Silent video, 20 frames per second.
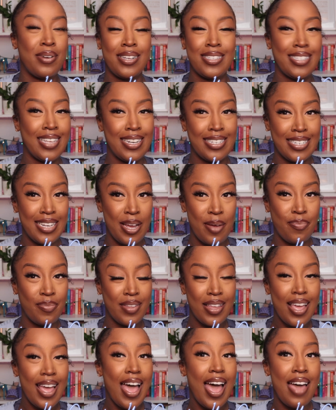what I said to him.
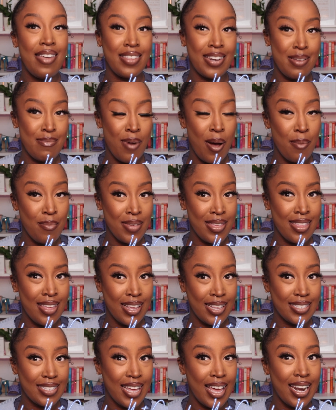And then he bought me
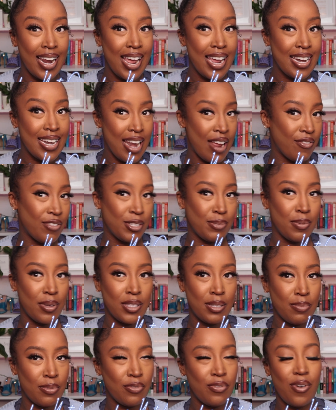this and I had never
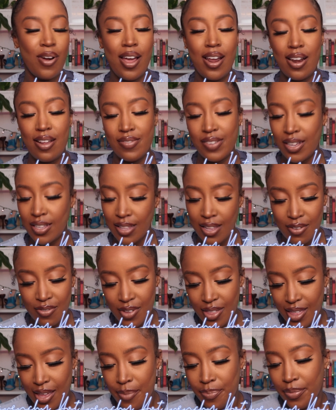smelled it before and I fell in love
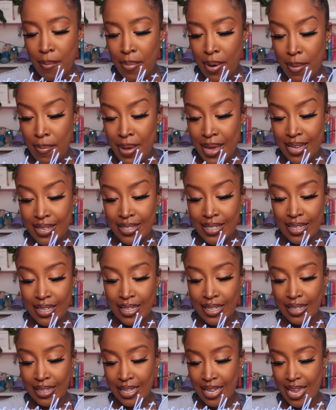with it. But
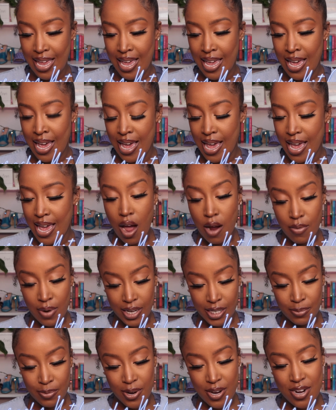basically, a
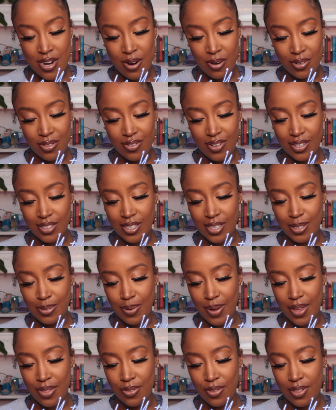raspberry note turns its
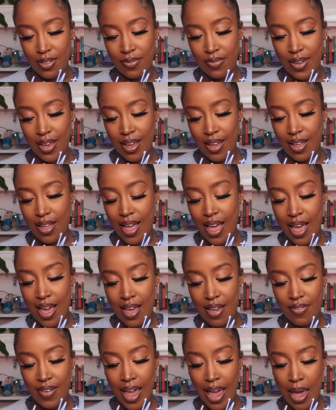way through the veil
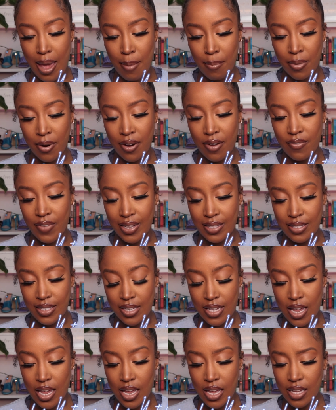of amber
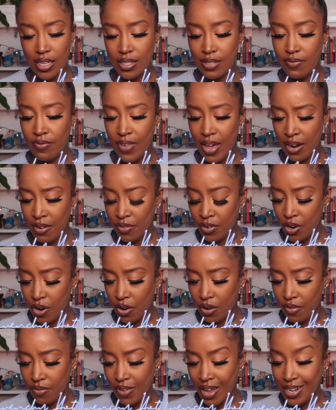
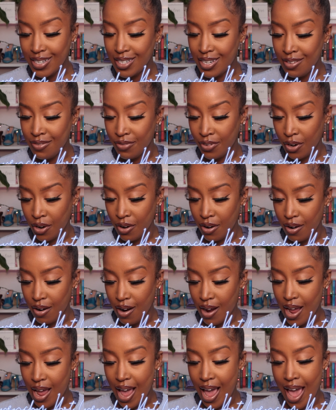vetiver
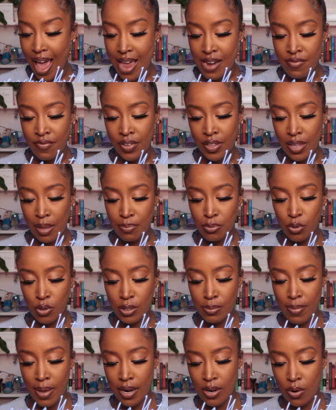and
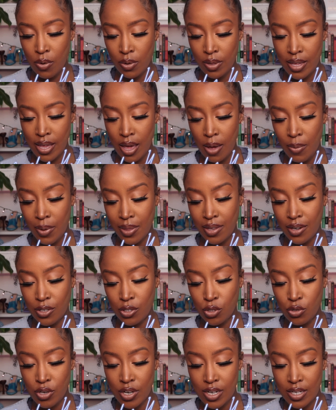voluptuous magnolia with a
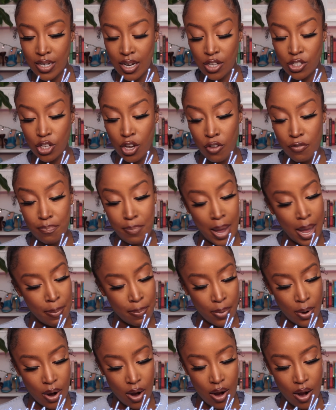discreet touch of
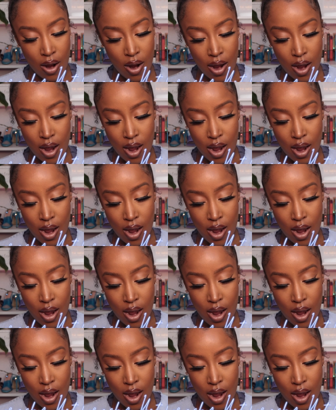pepper.